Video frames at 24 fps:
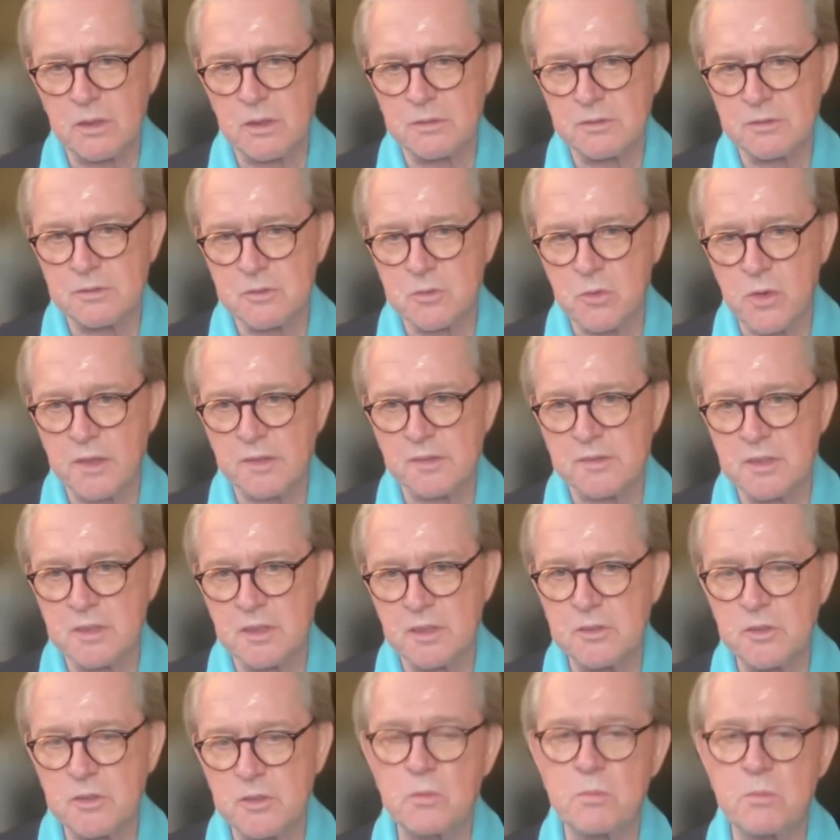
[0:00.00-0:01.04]
strengths
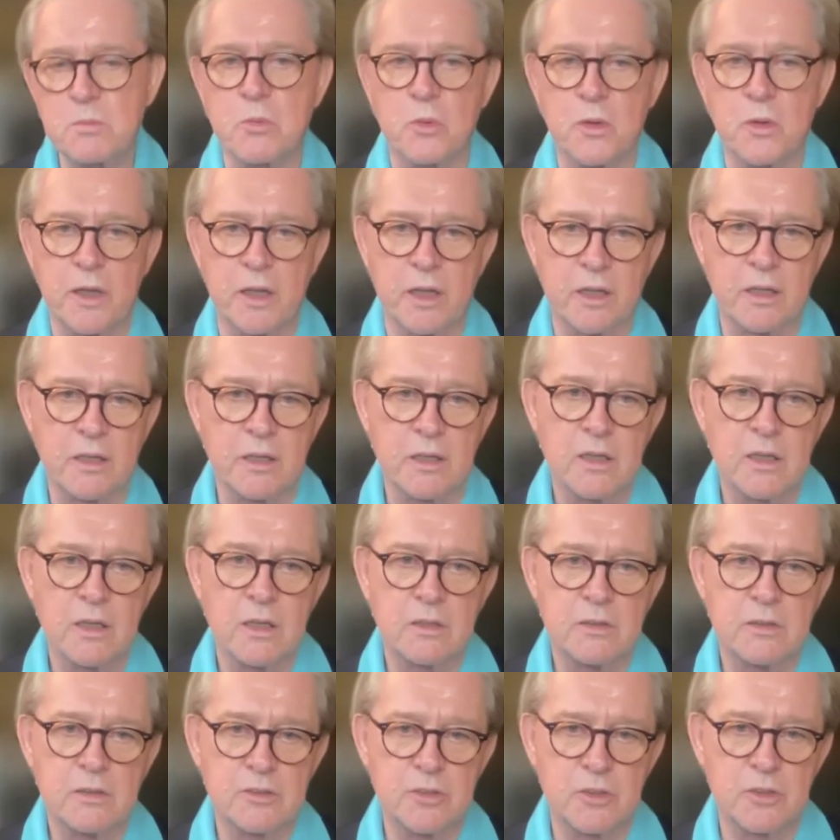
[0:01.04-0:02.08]
that you bring
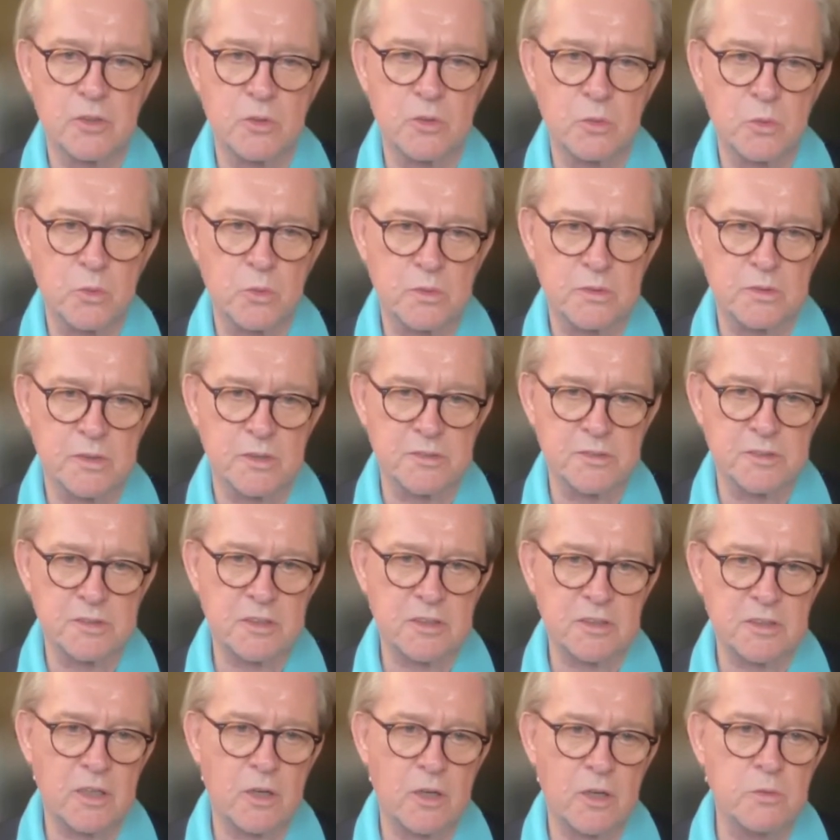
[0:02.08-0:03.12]
to the
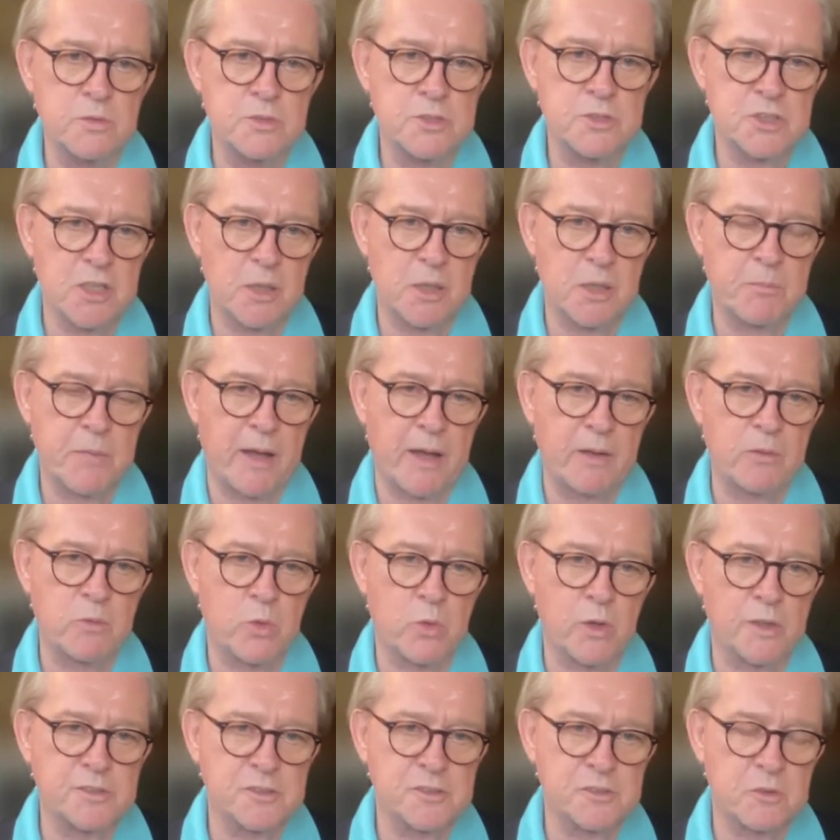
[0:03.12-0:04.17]
CEO-ship at
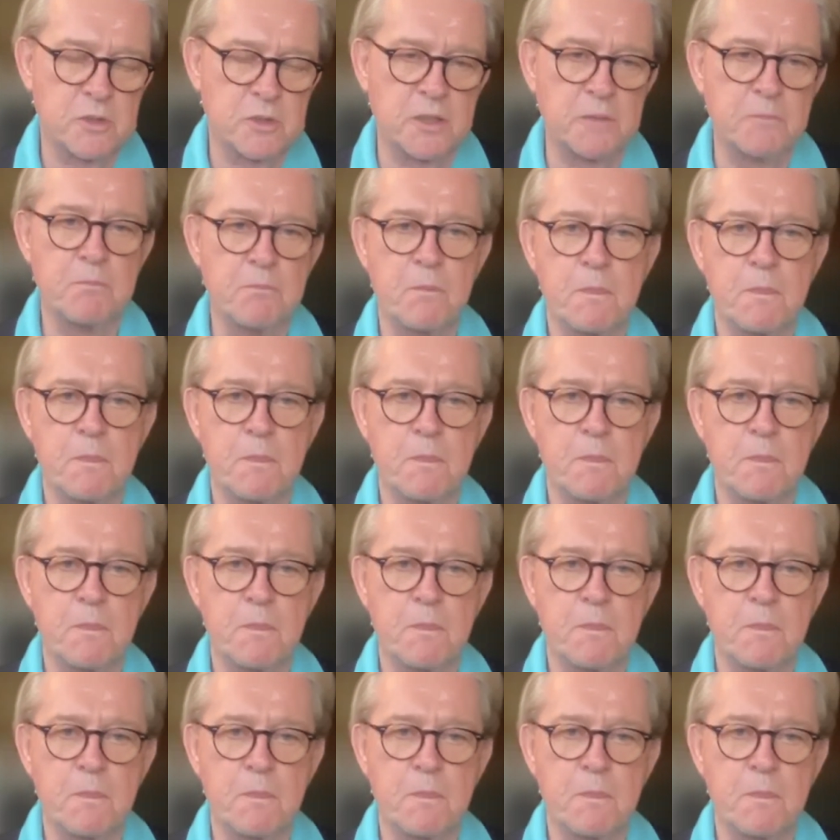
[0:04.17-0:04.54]
Rush Street.